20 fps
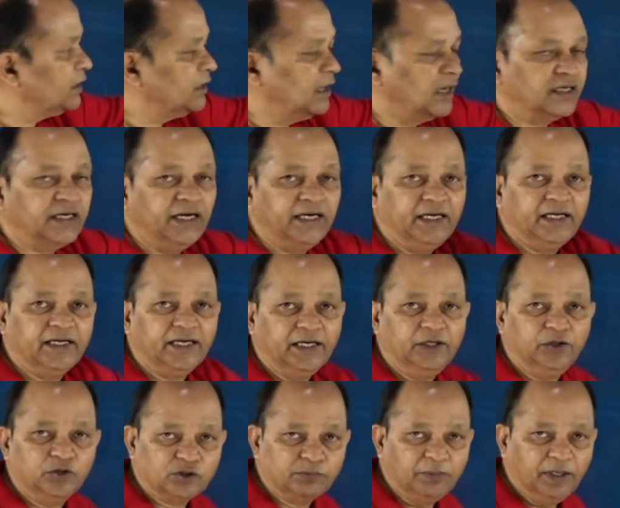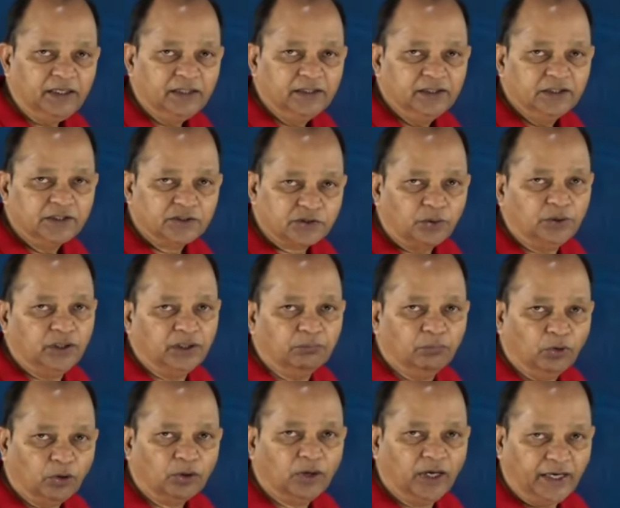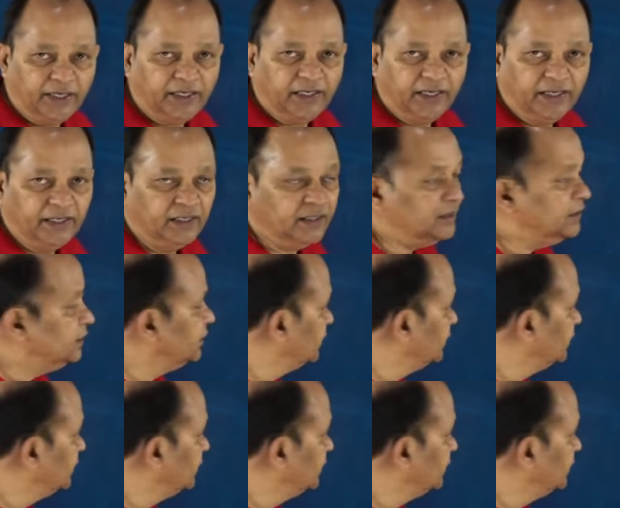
not getting reduced by sodium borohydride.